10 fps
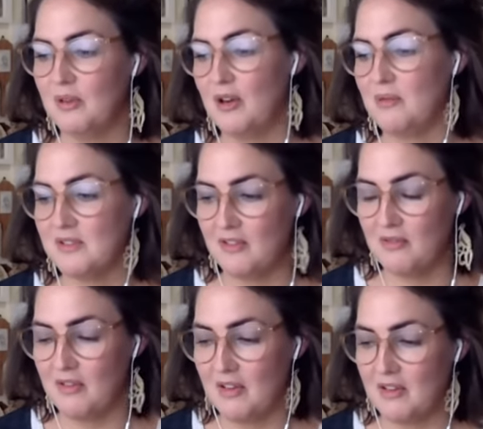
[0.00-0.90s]
when I was
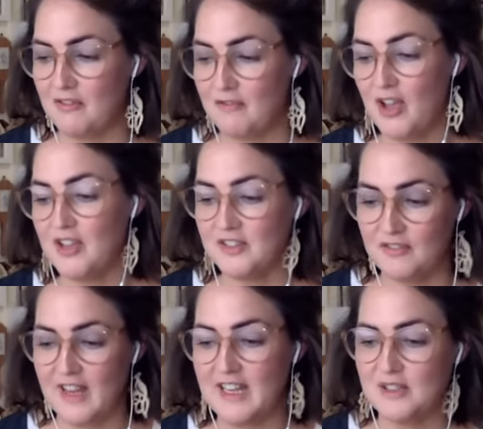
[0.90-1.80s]

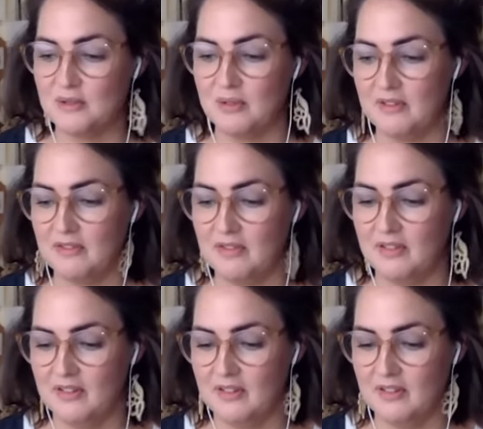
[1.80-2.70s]
first faced with
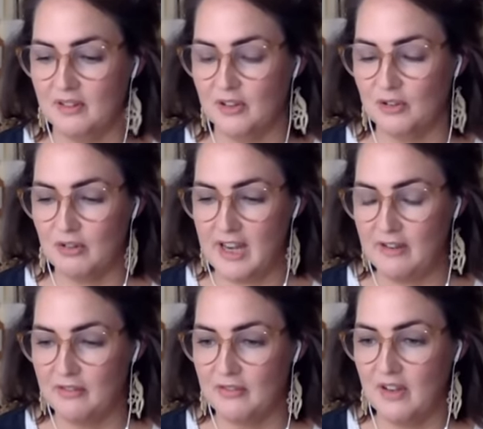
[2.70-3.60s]

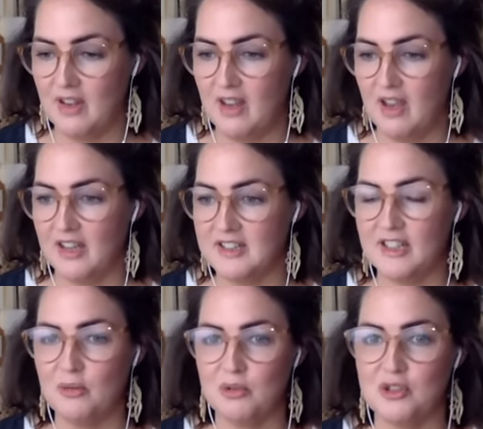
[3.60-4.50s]
grief, I
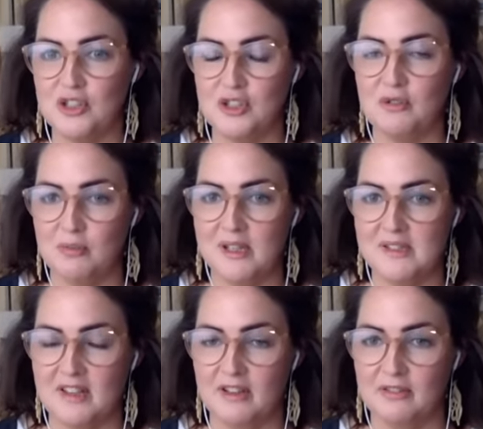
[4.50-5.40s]
didn't know what to do with
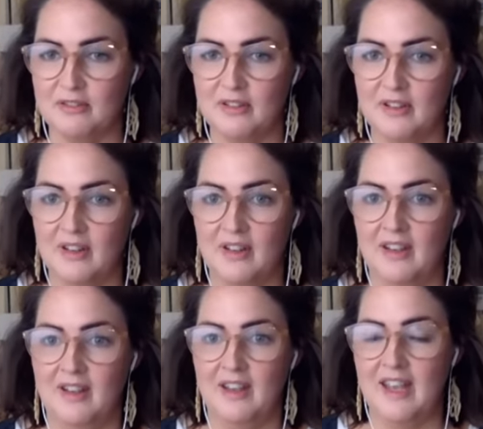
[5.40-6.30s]
myself.
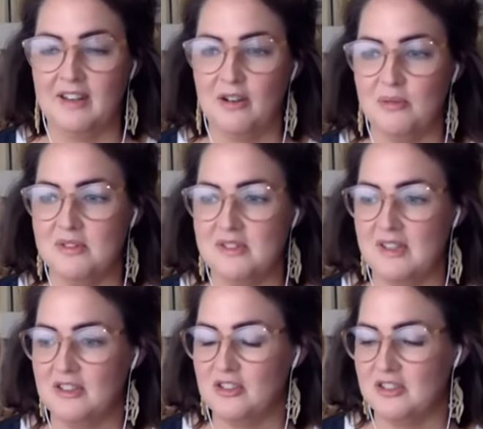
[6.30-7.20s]
And I
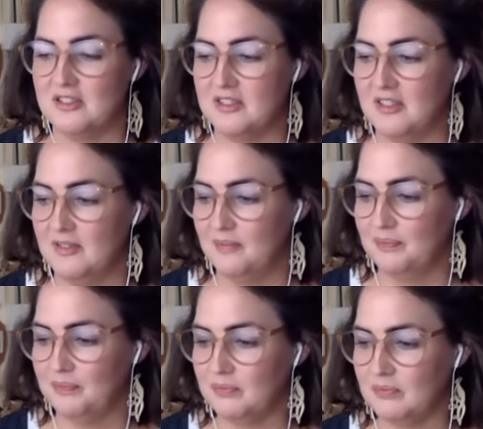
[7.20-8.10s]
was just,
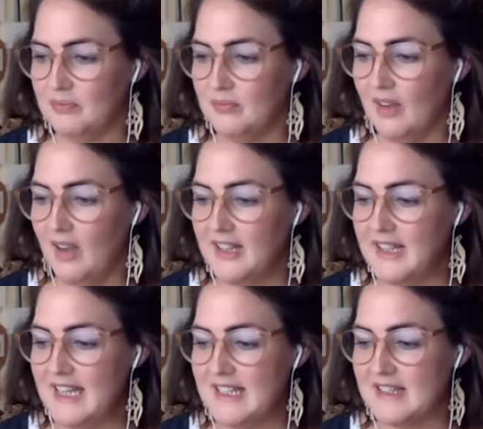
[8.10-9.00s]
I
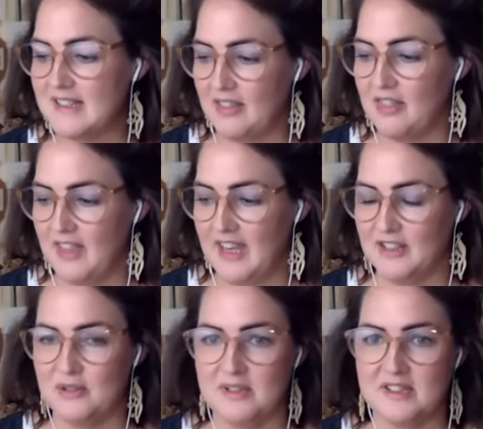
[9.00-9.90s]
needed
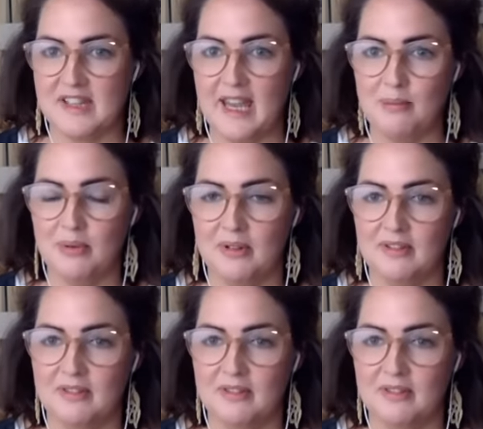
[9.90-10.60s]
something to escape,